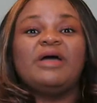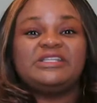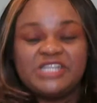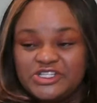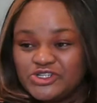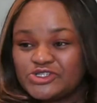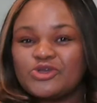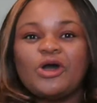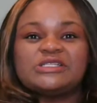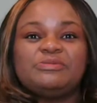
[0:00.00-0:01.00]
my teachers
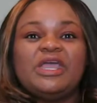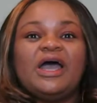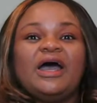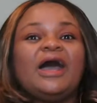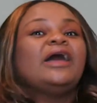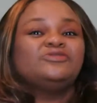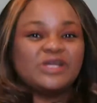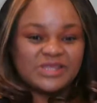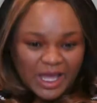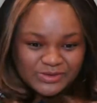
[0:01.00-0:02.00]
cost me
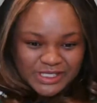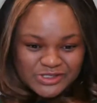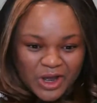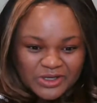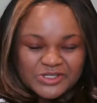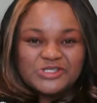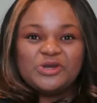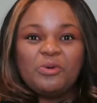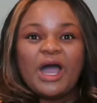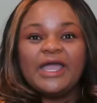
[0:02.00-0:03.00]
$100,000. You
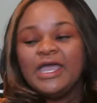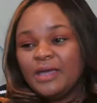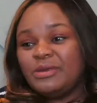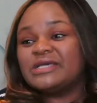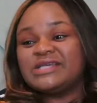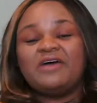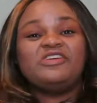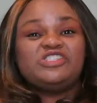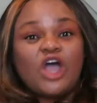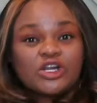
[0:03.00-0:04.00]
know why? Because I have
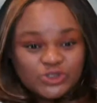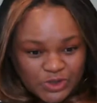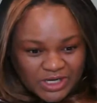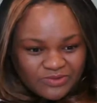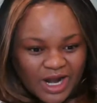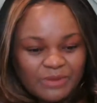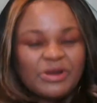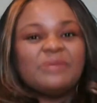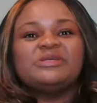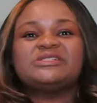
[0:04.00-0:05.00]
a doctorate, right?
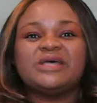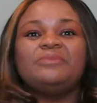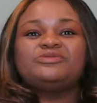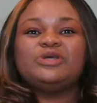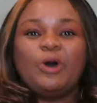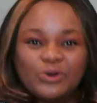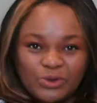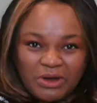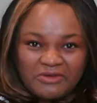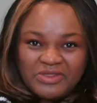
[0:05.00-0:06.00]
But I'm a sum
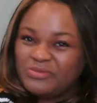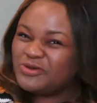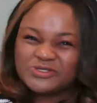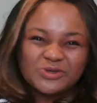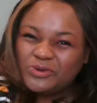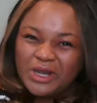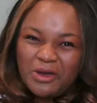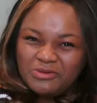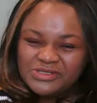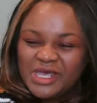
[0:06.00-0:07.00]
total of them, those school
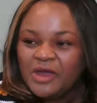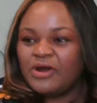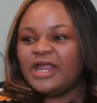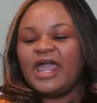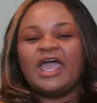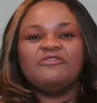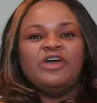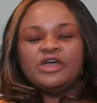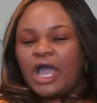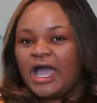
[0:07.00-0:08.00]
loans, right? I
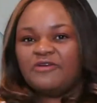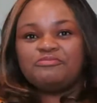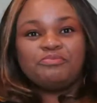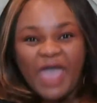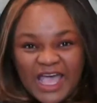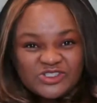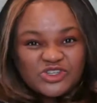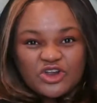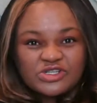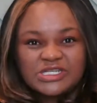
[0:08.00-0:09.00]
have
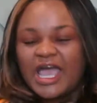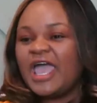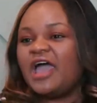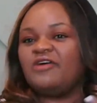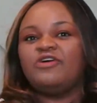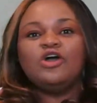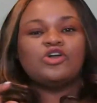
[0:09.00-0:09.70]
pastors, I have